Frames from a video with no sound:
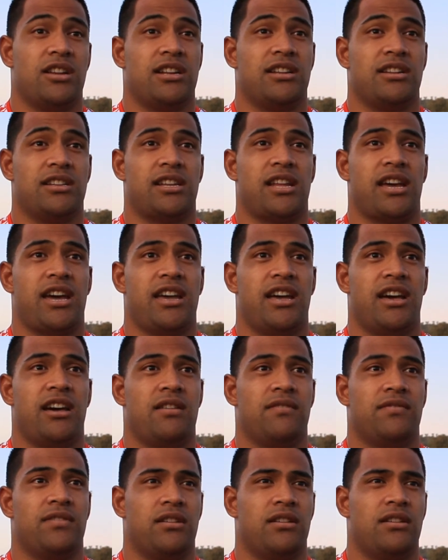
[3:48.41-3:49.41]
it today
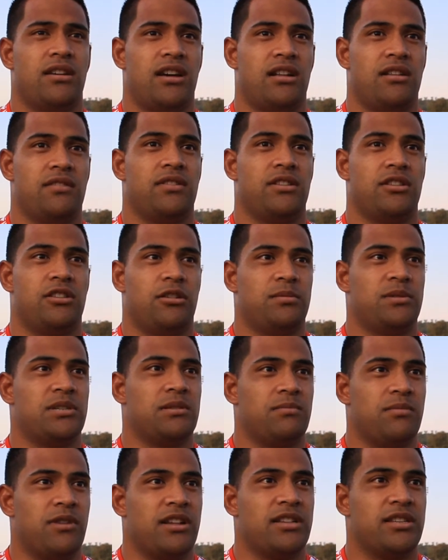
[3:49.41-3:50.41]
out of the
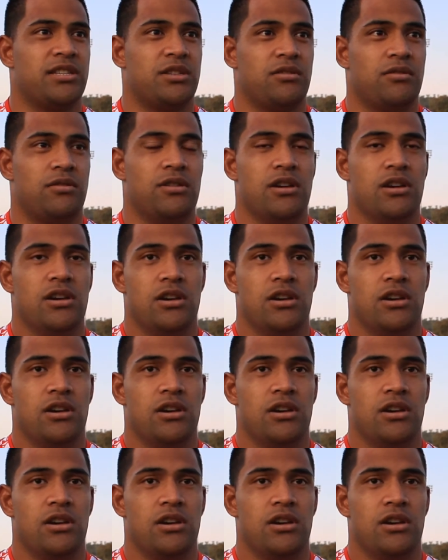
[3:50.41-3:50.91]
Dobson brothers who